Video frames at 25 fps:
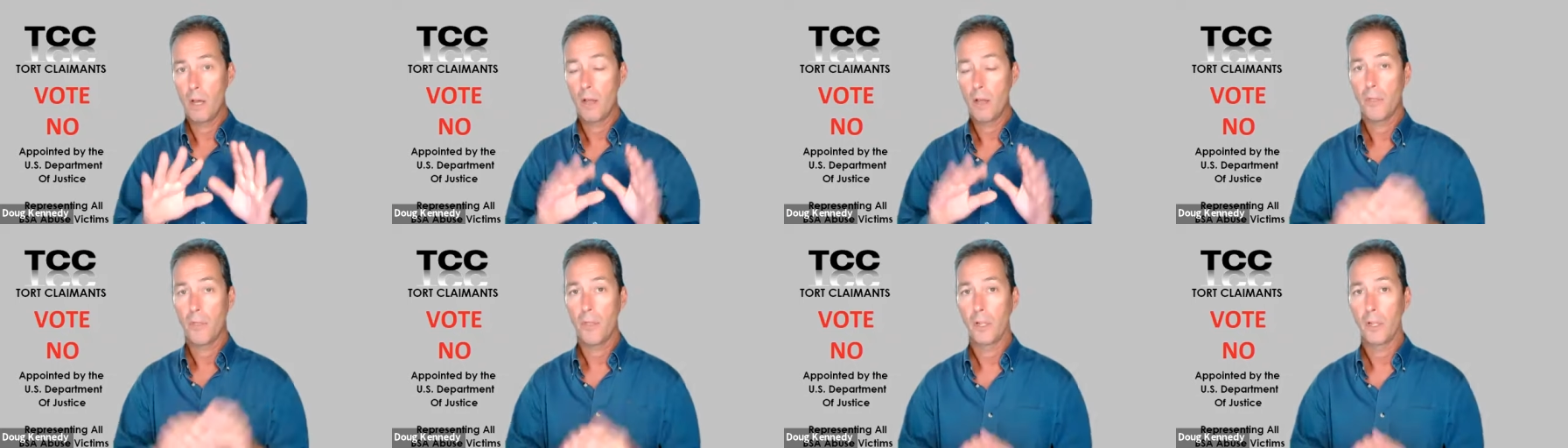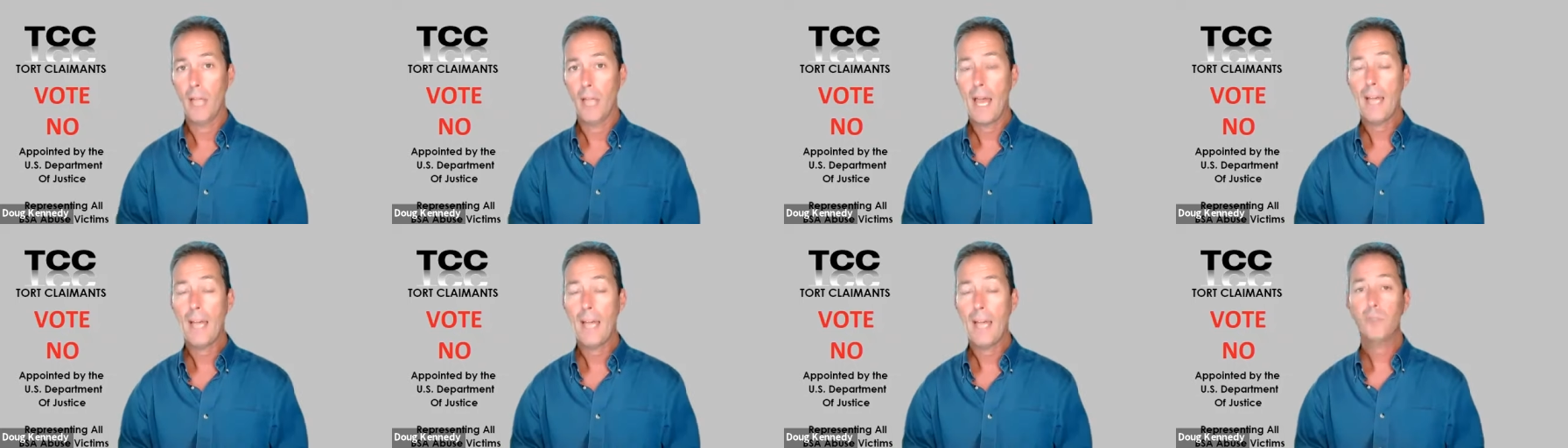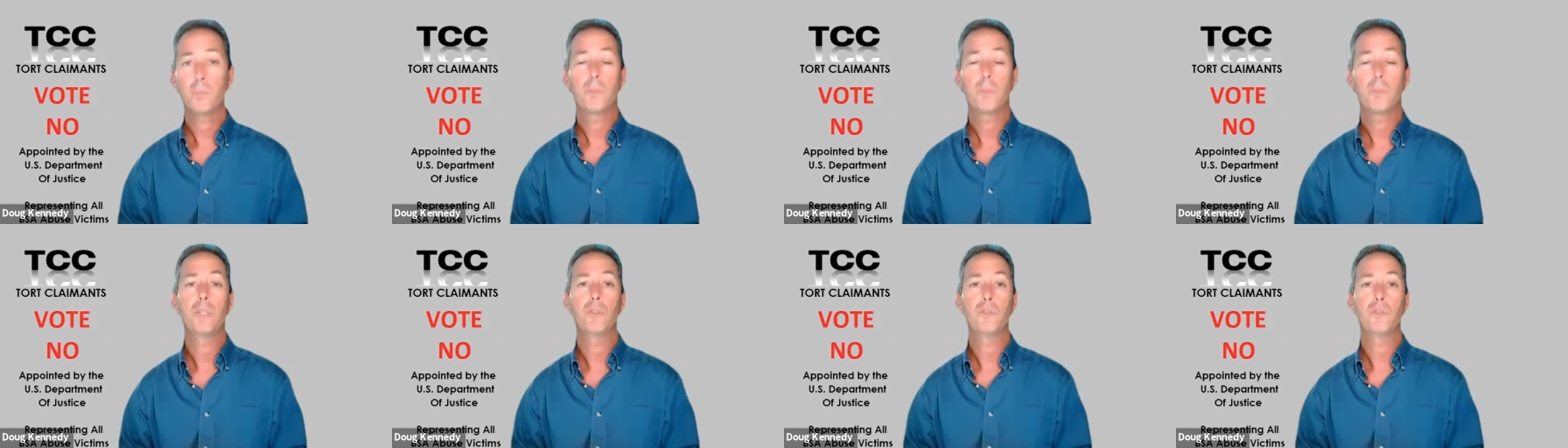The last
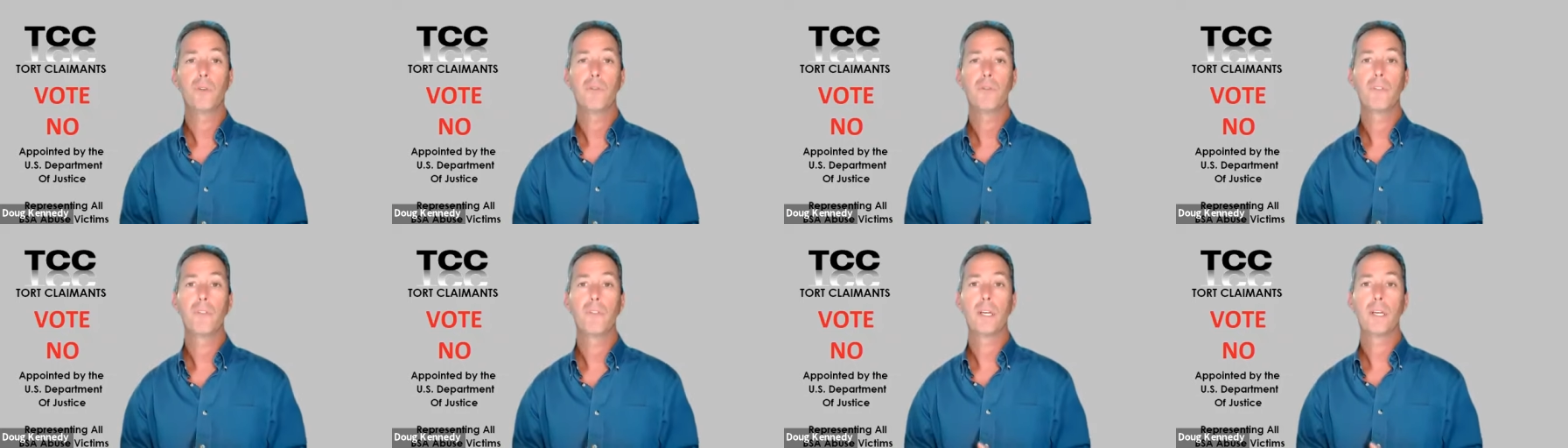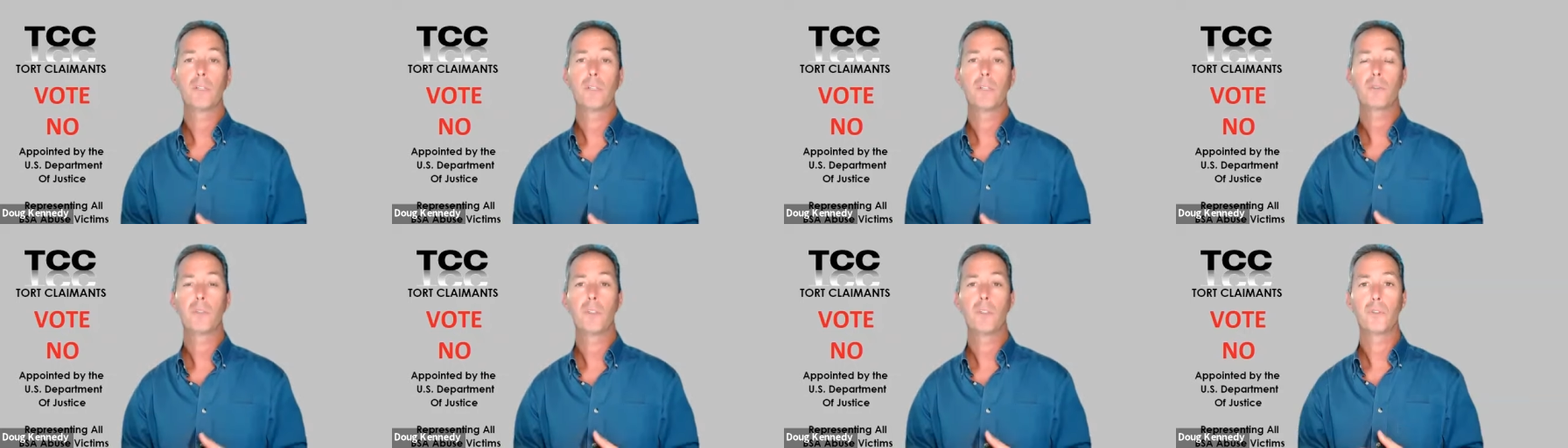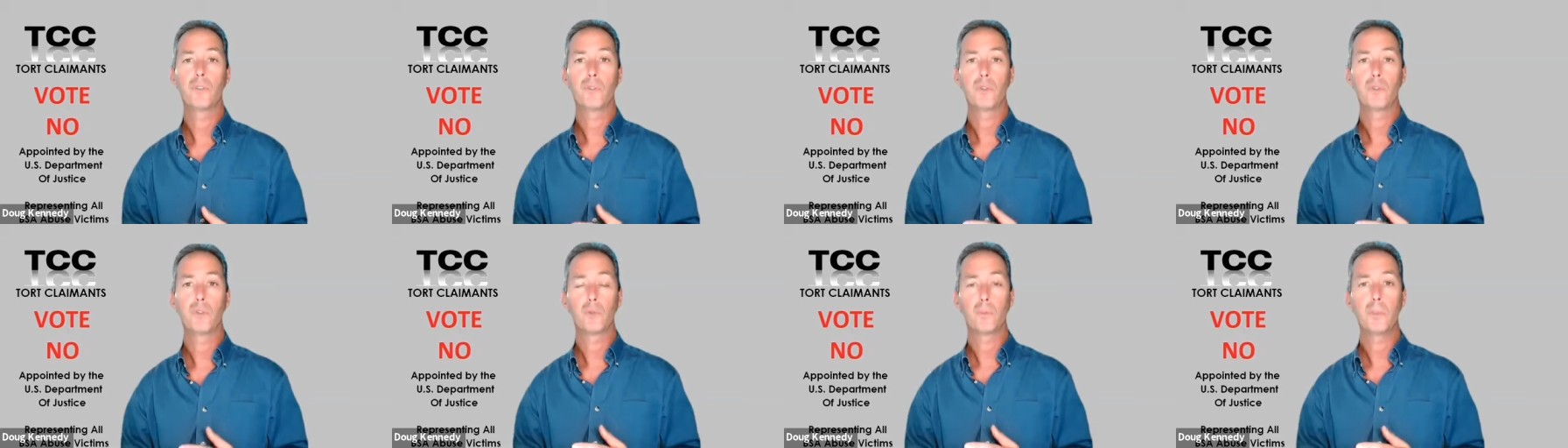piece of this
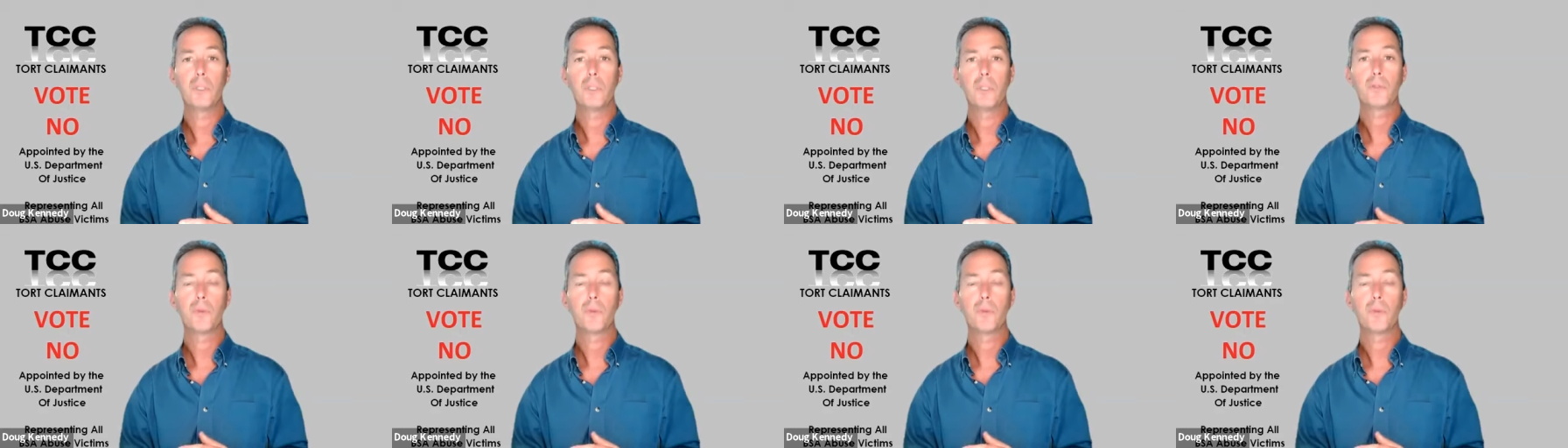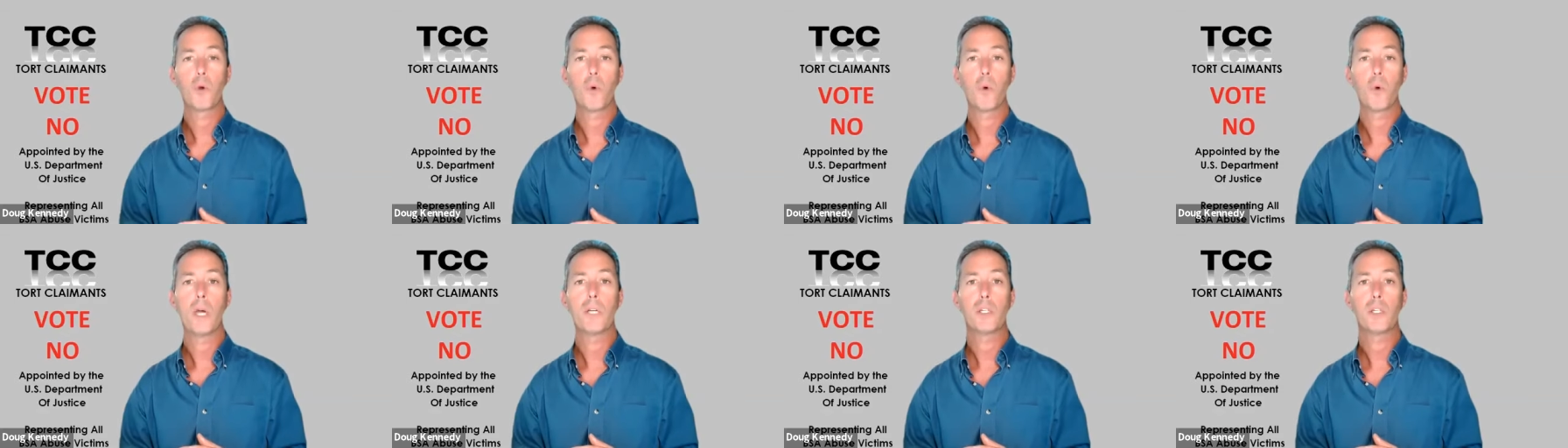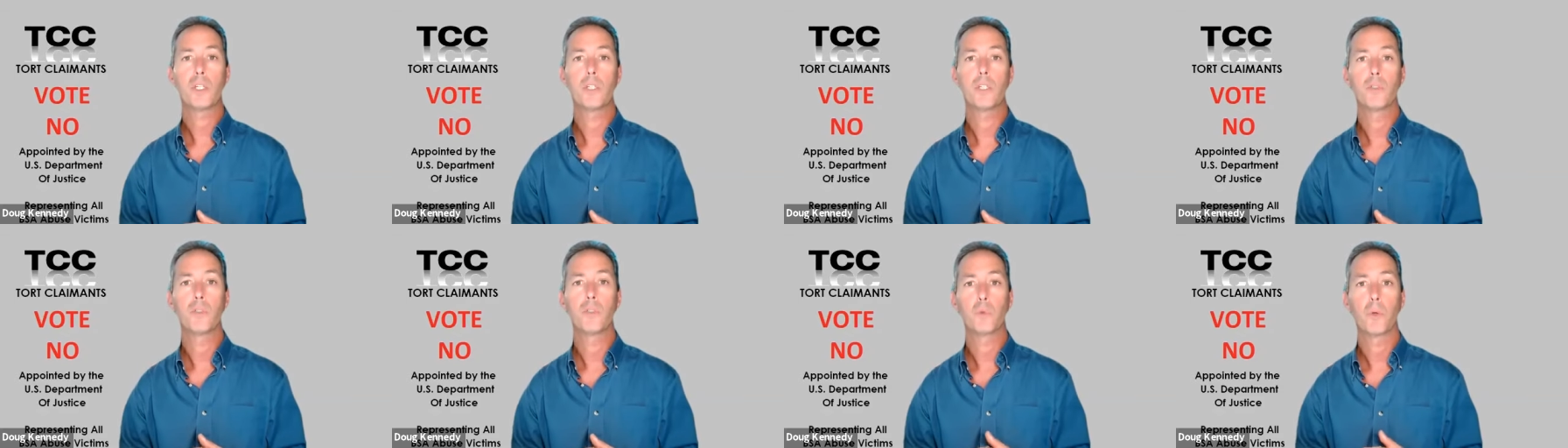is, there's been some
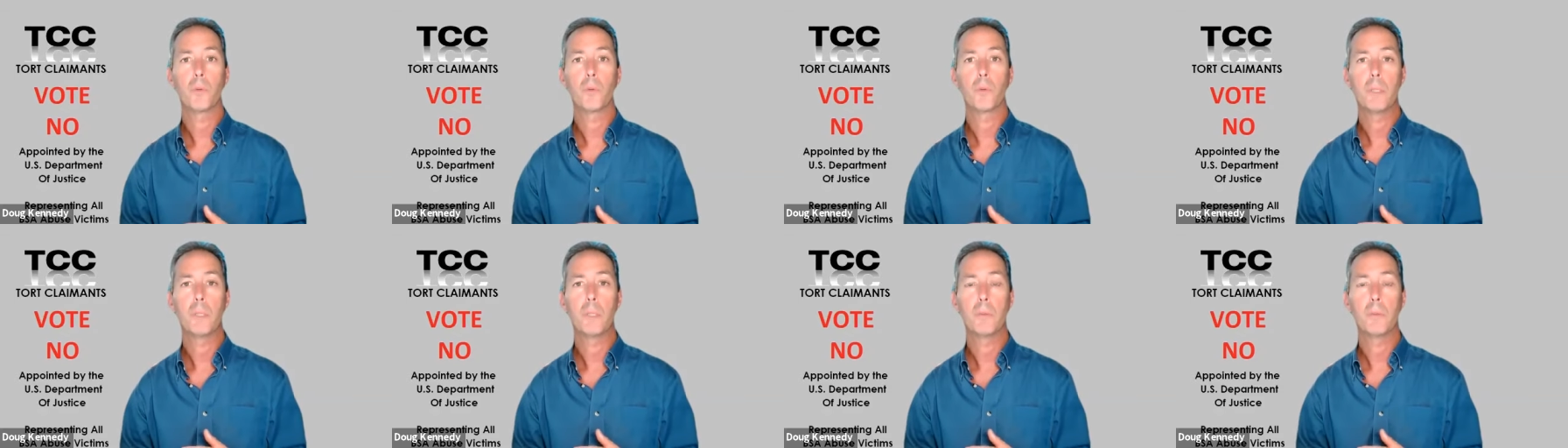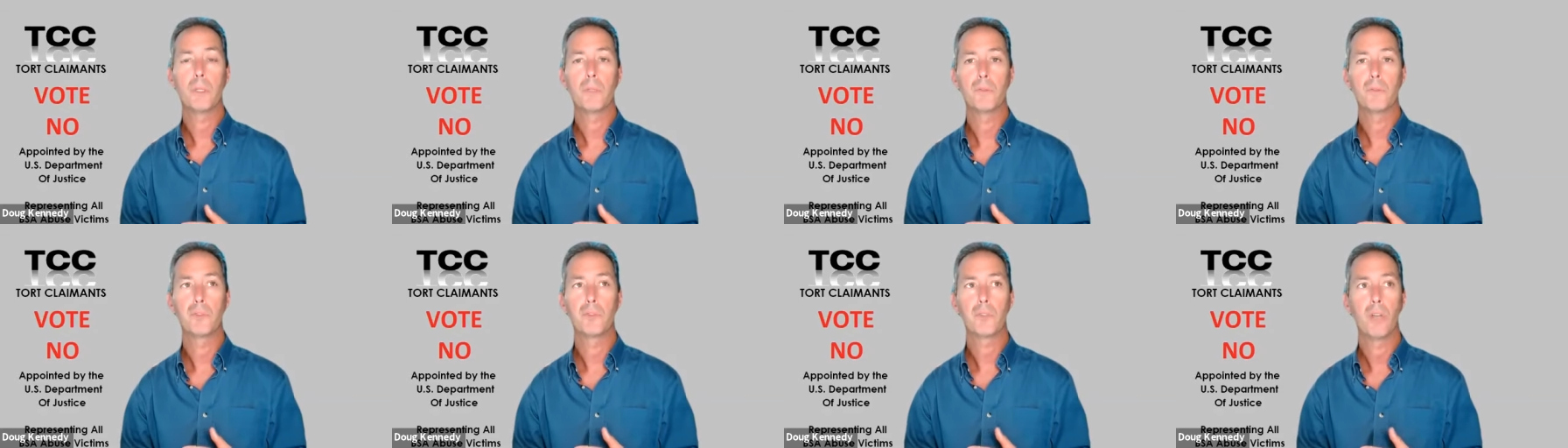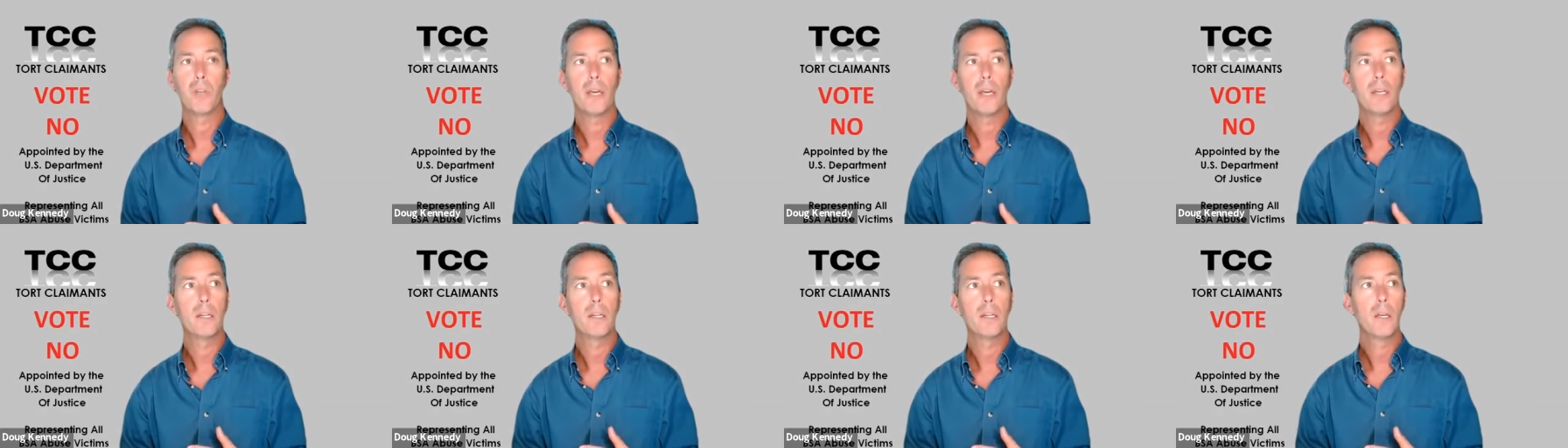questions where people have
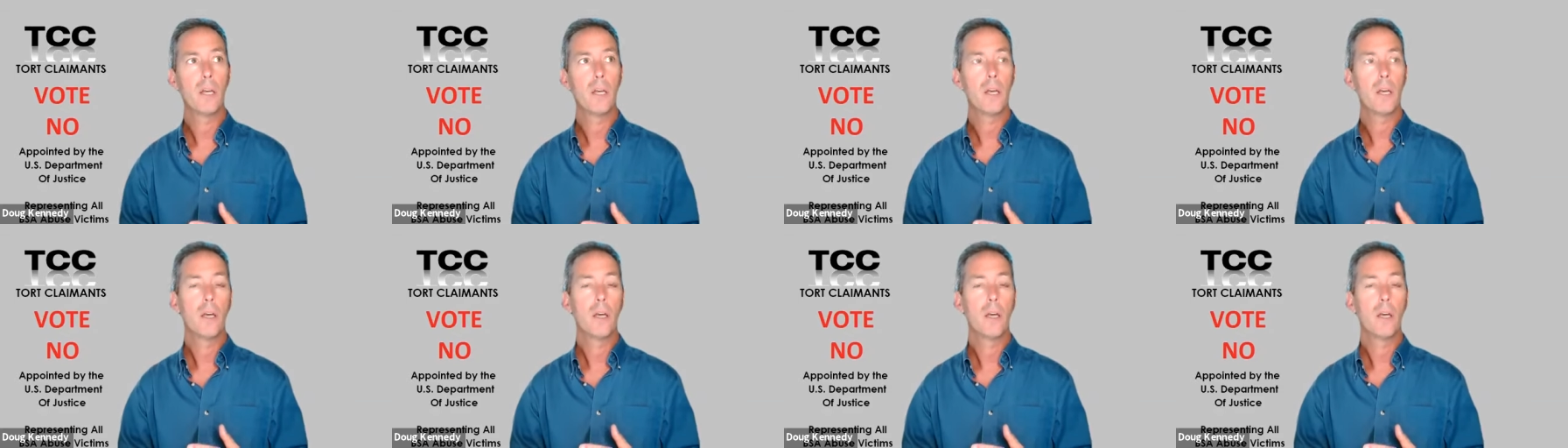said,